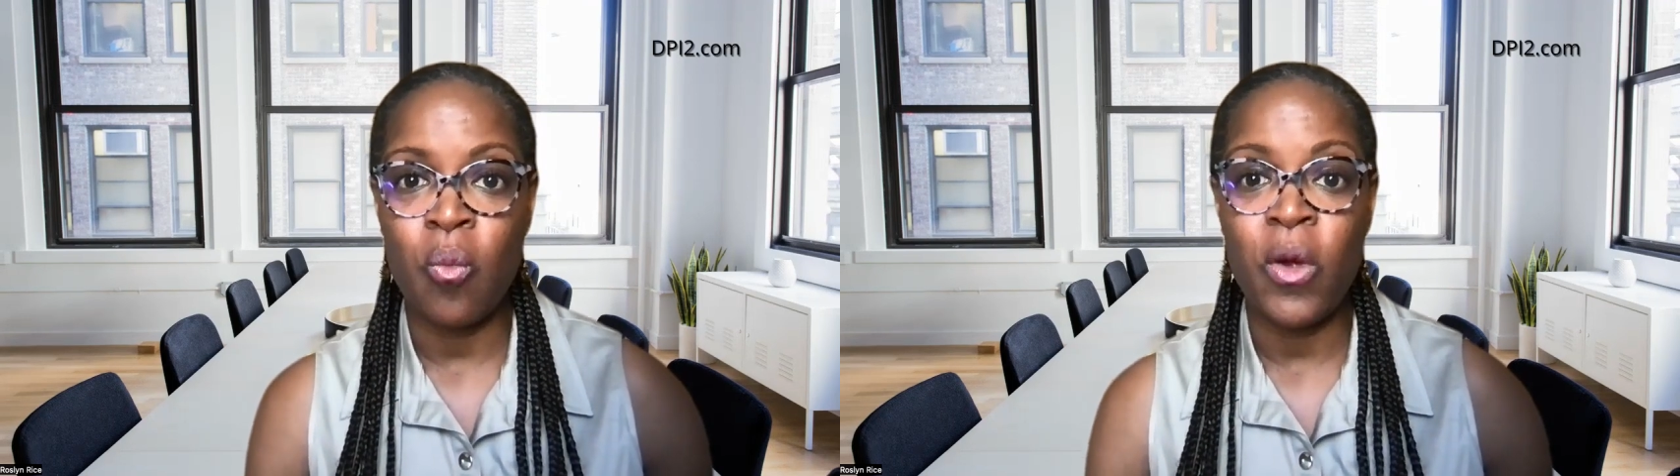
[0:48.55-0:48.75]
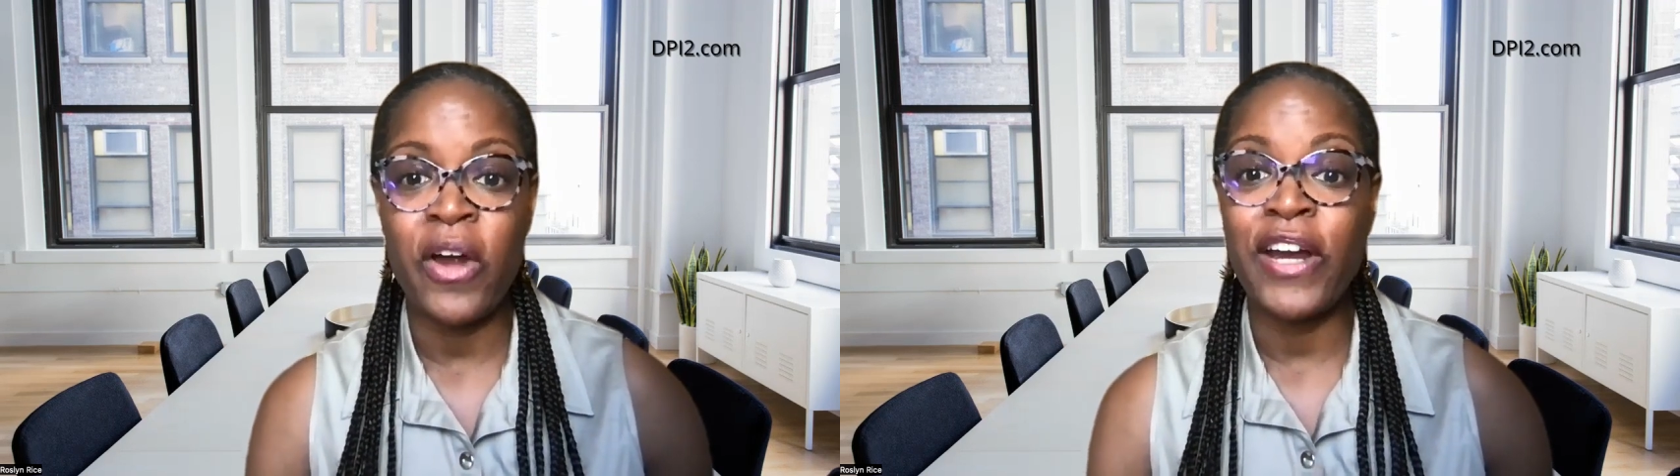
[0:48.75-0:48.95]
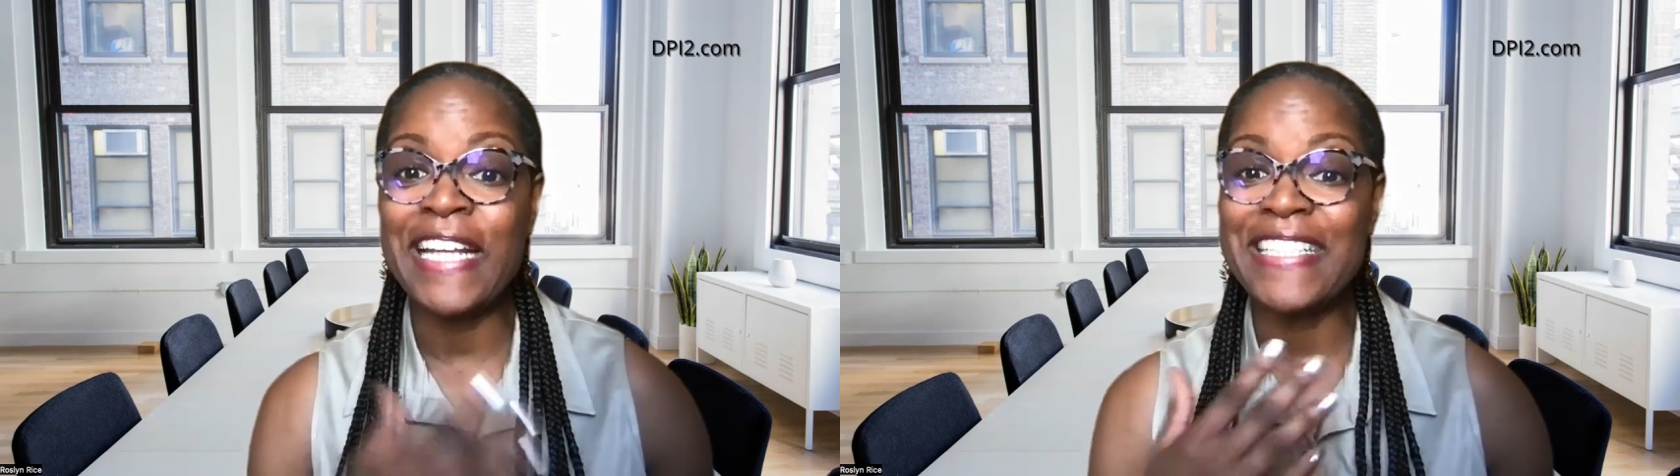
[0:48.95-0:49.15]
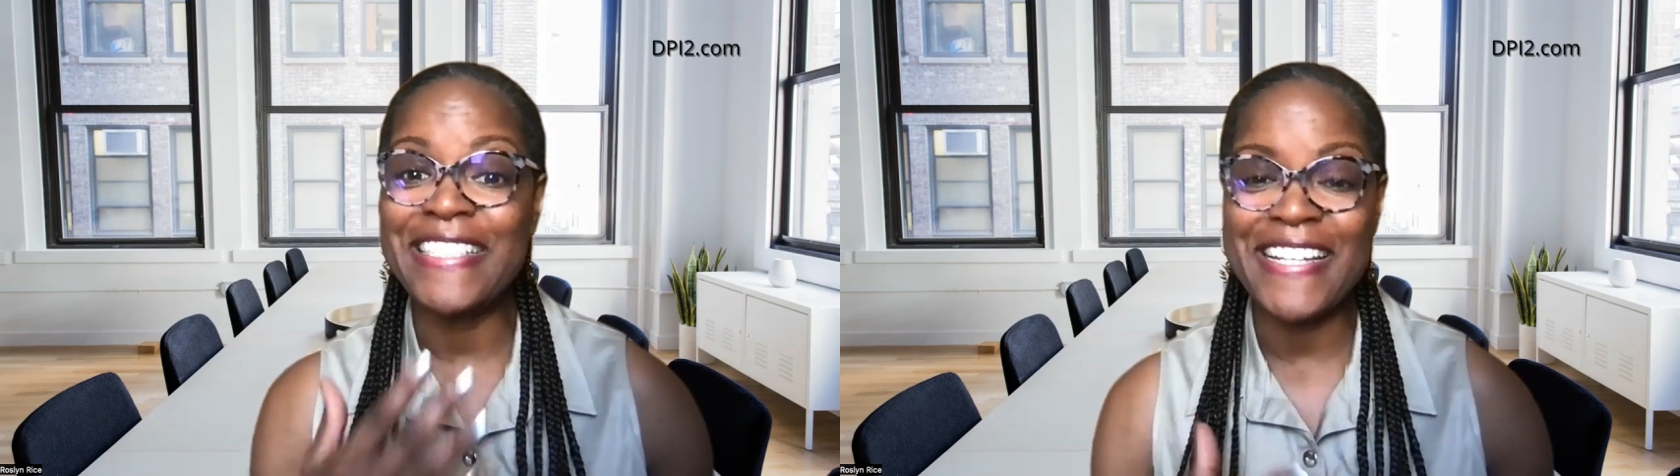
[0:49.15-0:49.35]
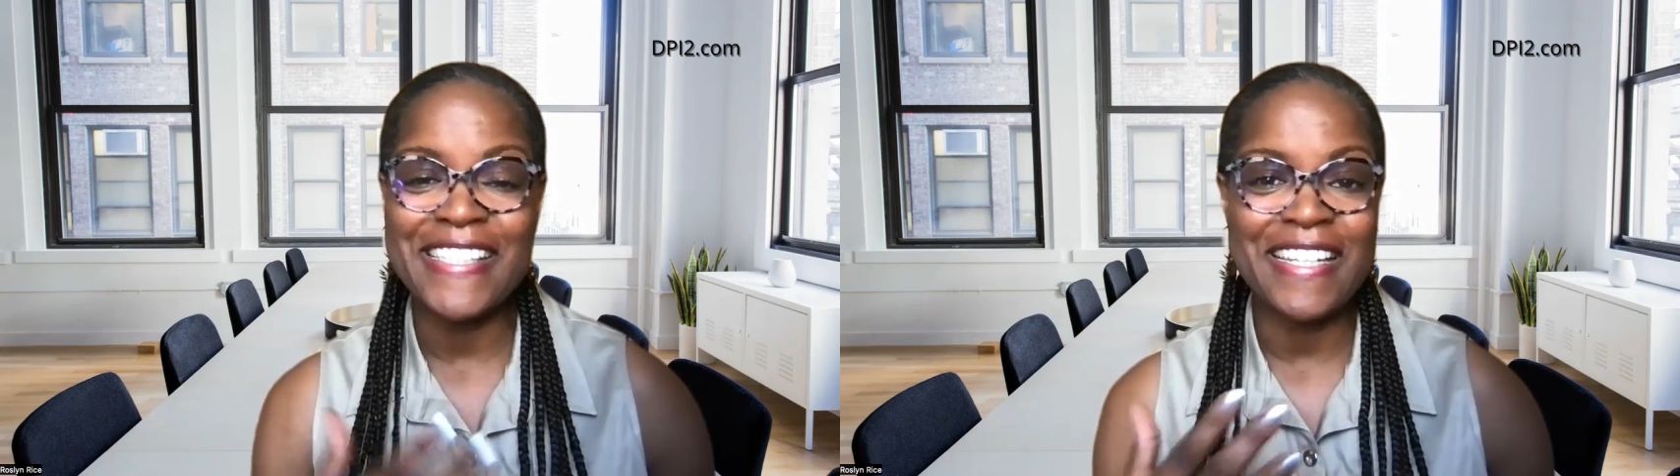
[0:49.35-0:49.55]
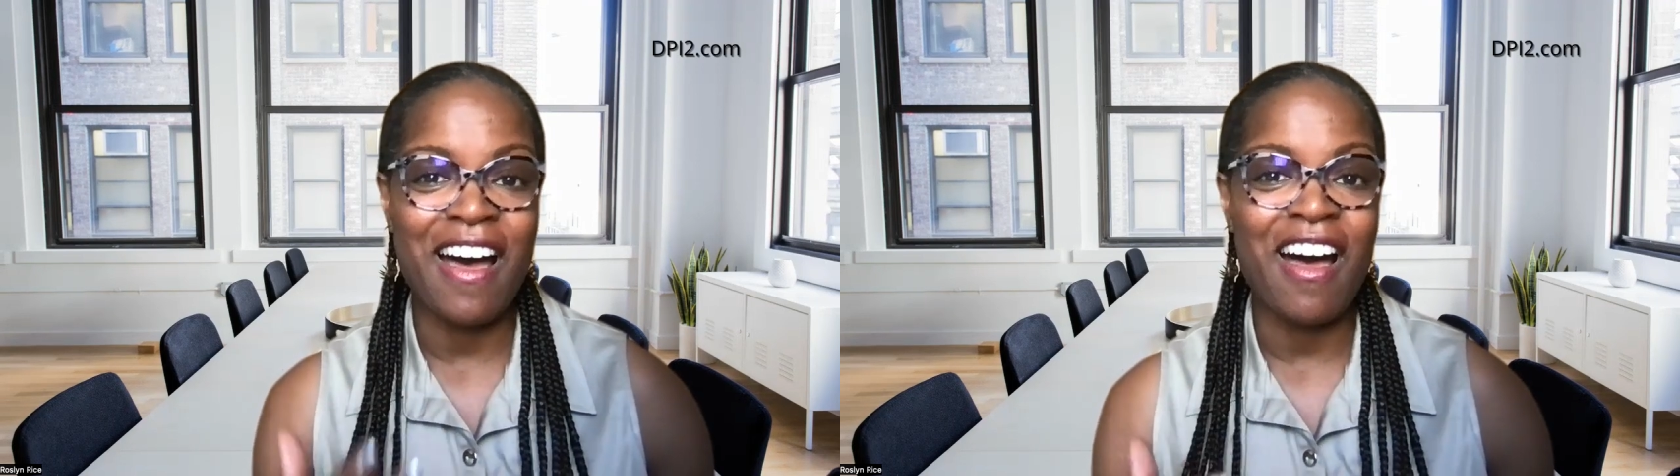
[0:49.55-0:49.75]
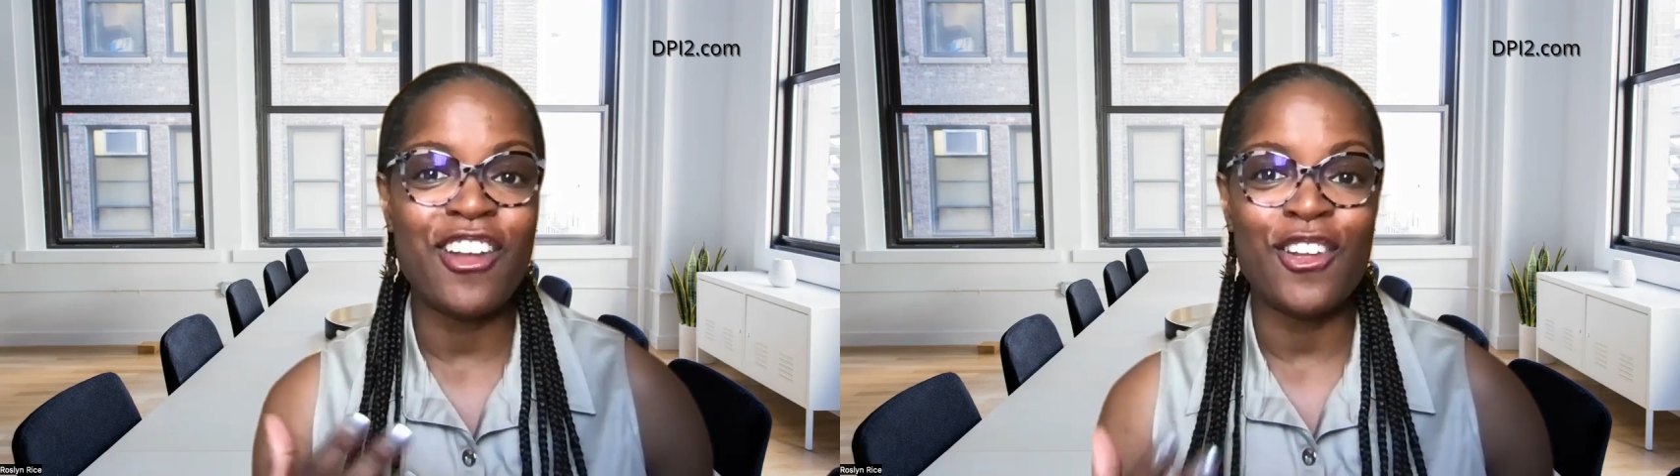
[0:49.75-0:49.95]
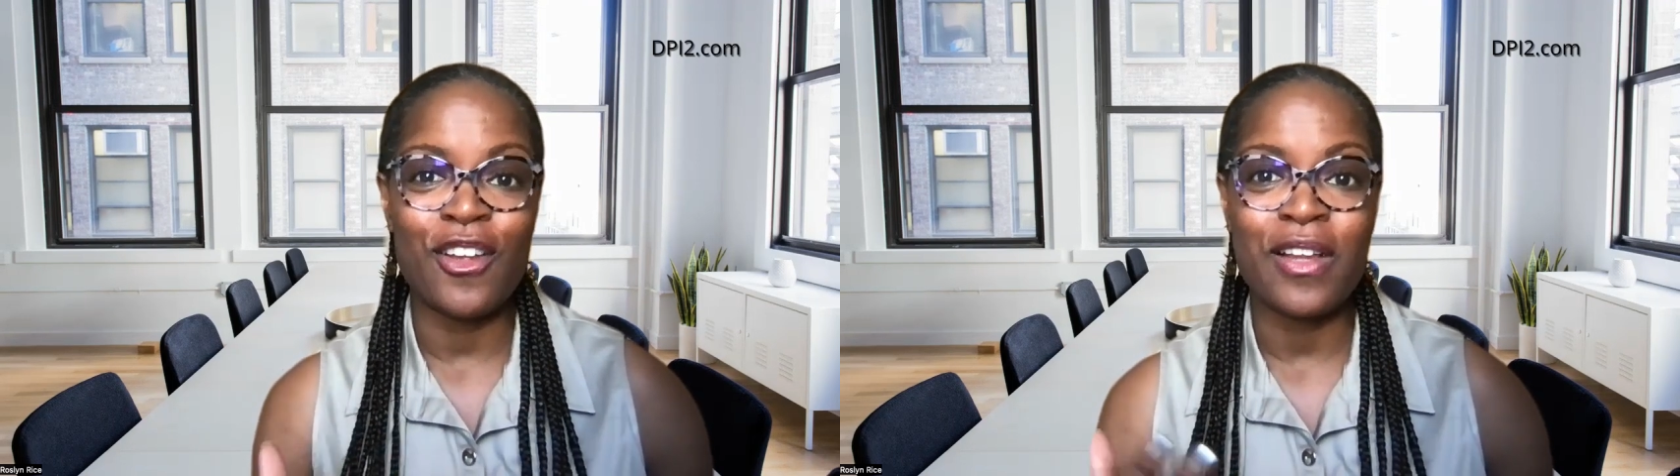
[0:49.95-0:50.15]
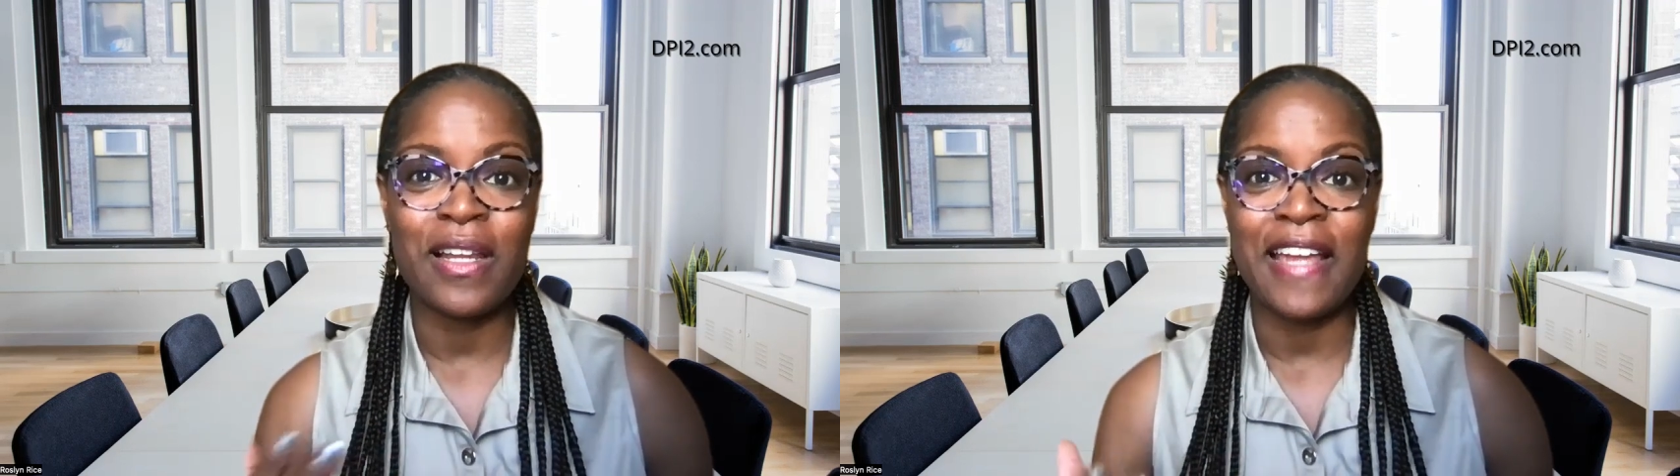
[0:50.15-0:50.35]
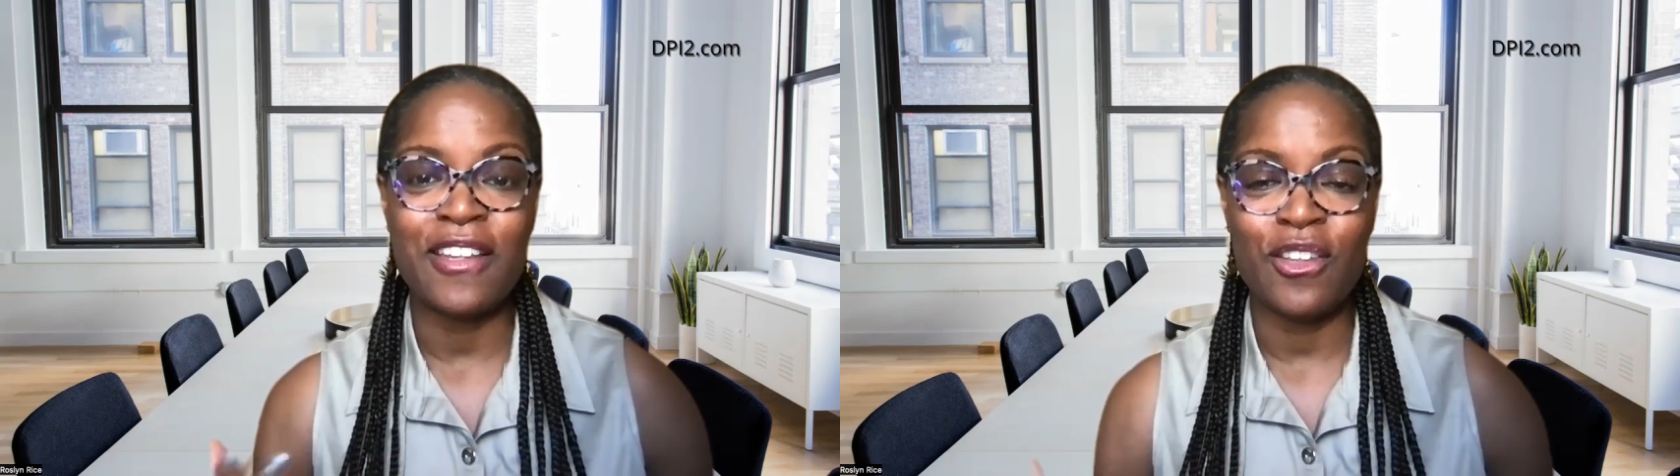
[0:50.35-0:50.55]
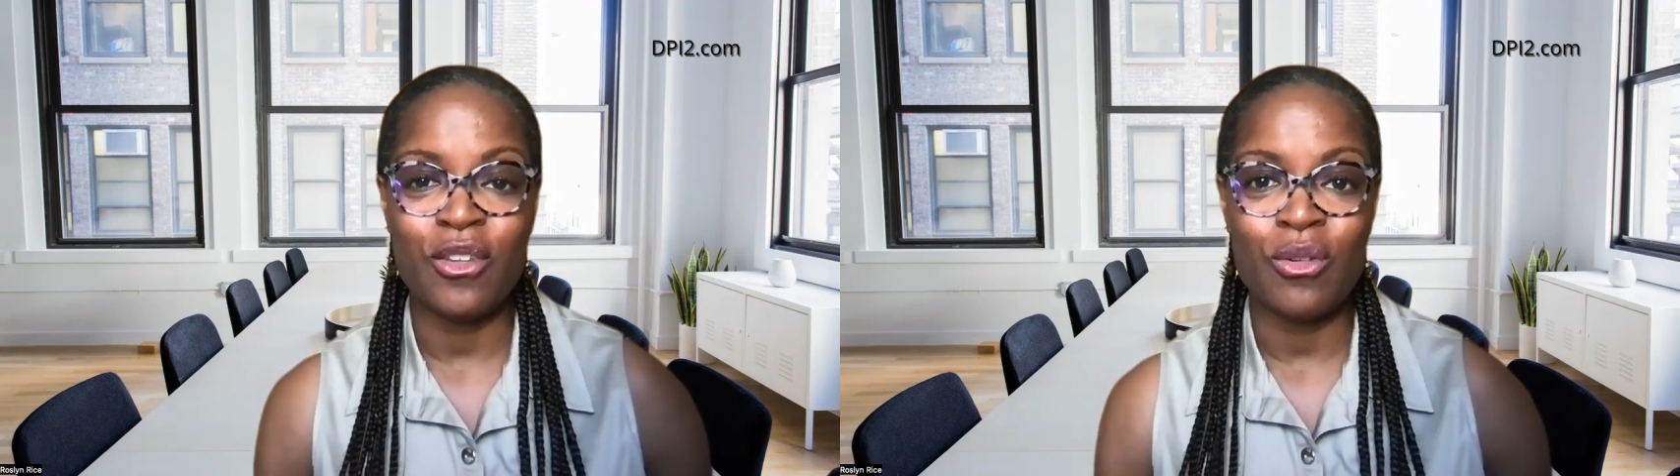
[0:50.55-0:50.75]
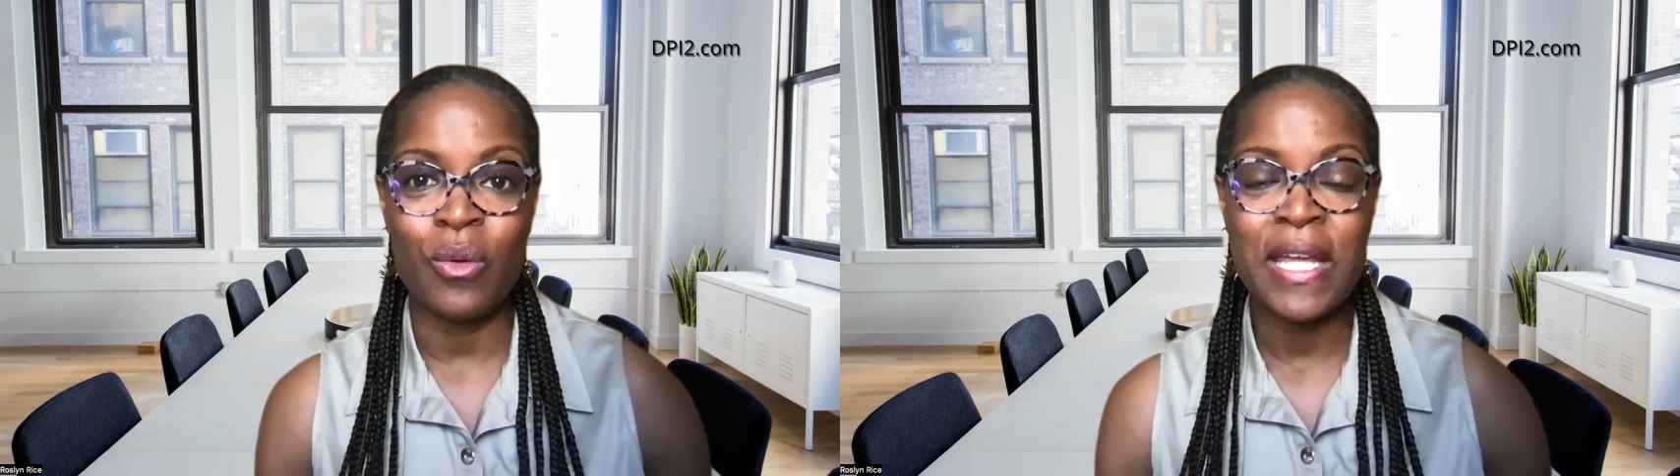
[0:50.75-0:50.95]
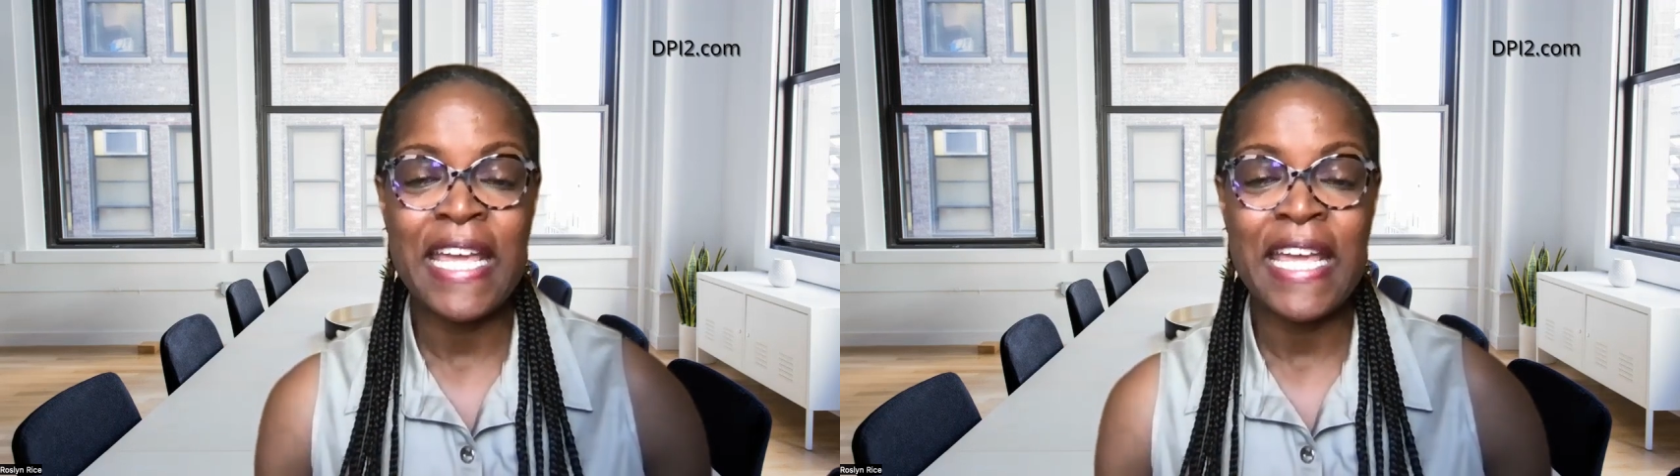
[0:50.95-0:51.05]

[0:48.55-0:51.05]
where it does not look like you.